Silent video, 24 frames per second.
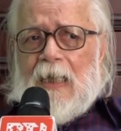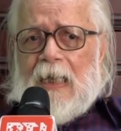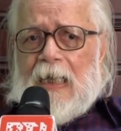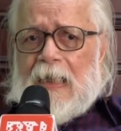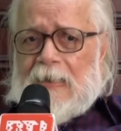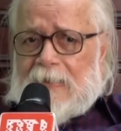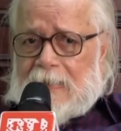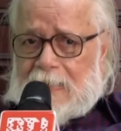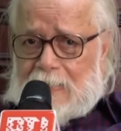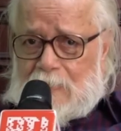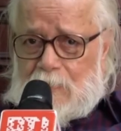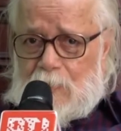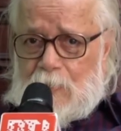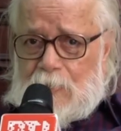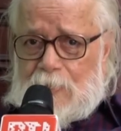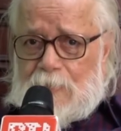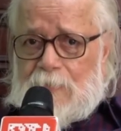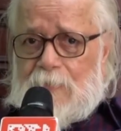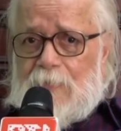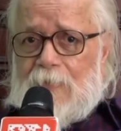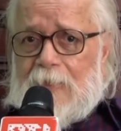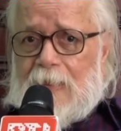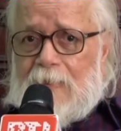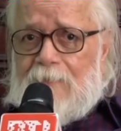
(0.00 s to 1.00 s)
As I told
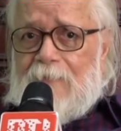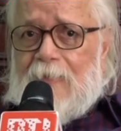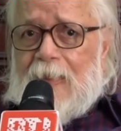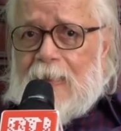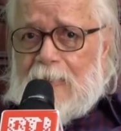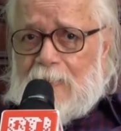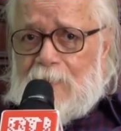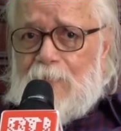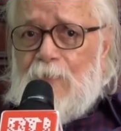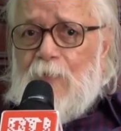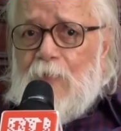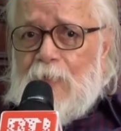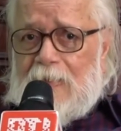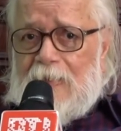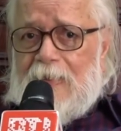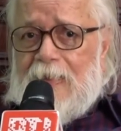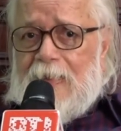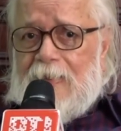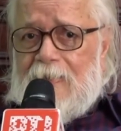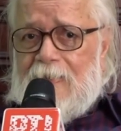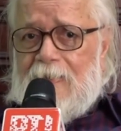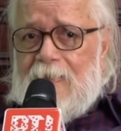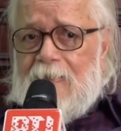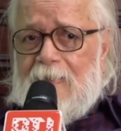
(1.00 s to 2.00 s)
you that we are the 4th
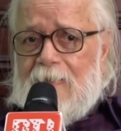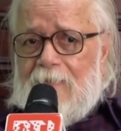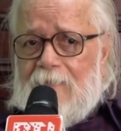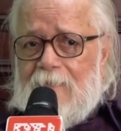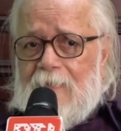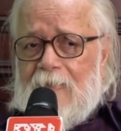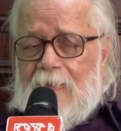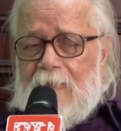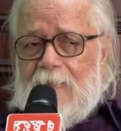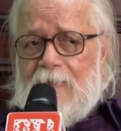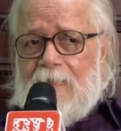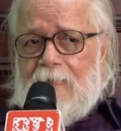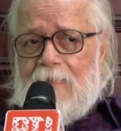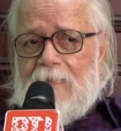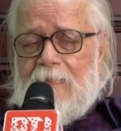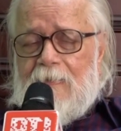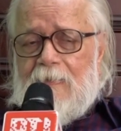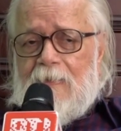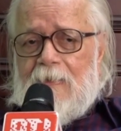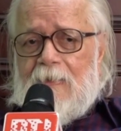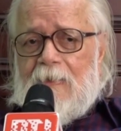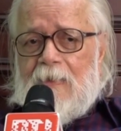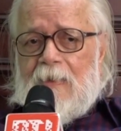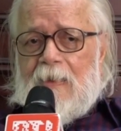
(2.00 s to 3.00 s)
nation in the world,
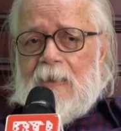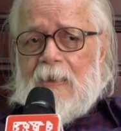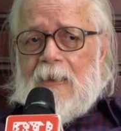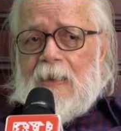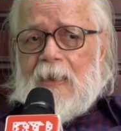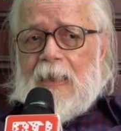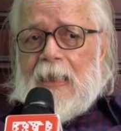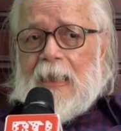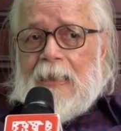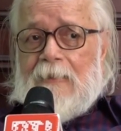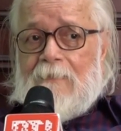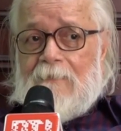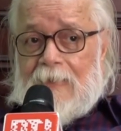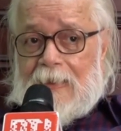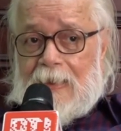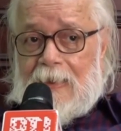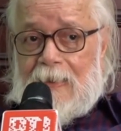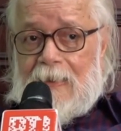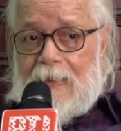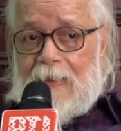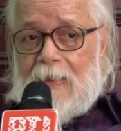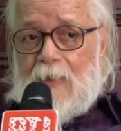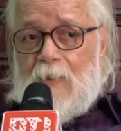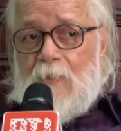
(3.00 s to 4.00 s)
and we
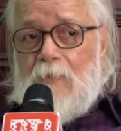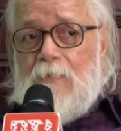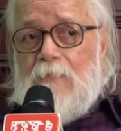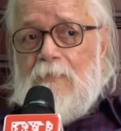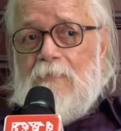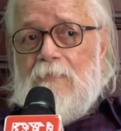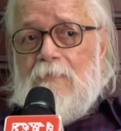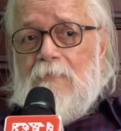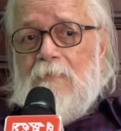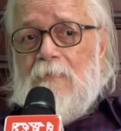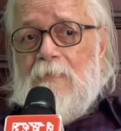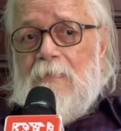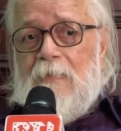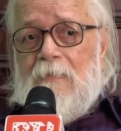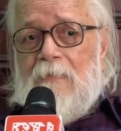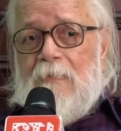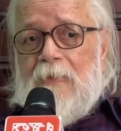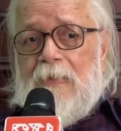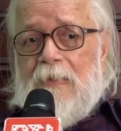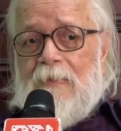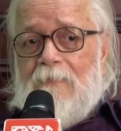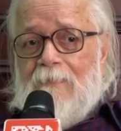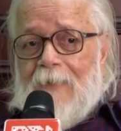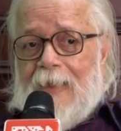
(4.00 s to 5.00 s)
are now
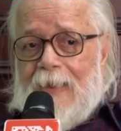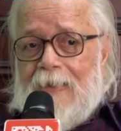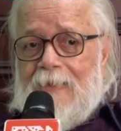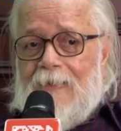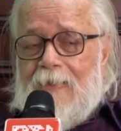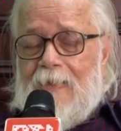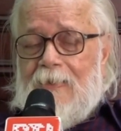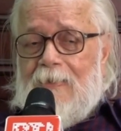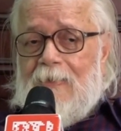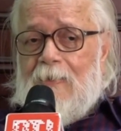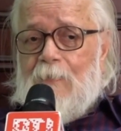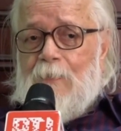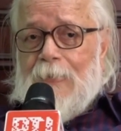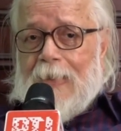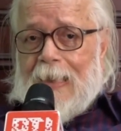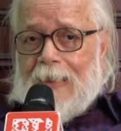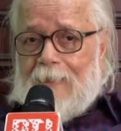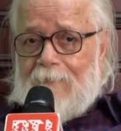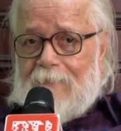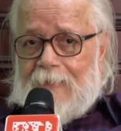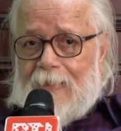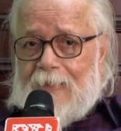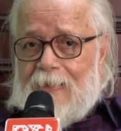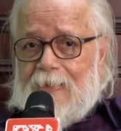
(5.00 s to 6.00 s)
inviting the
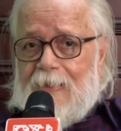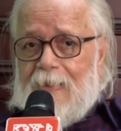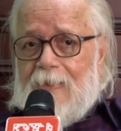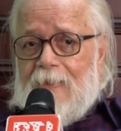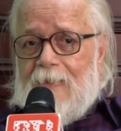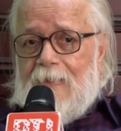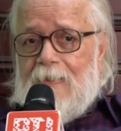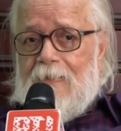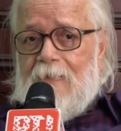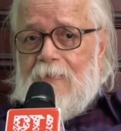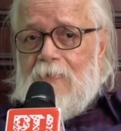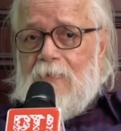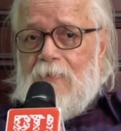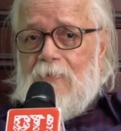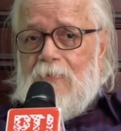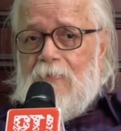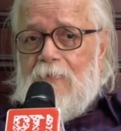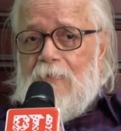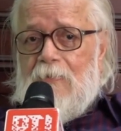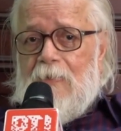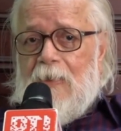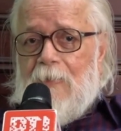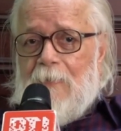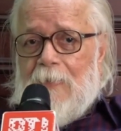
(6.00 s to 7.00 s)
private sectors to
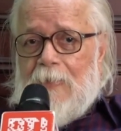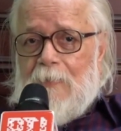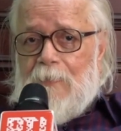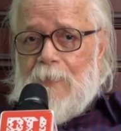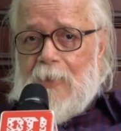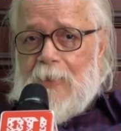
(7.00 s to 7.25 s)
come and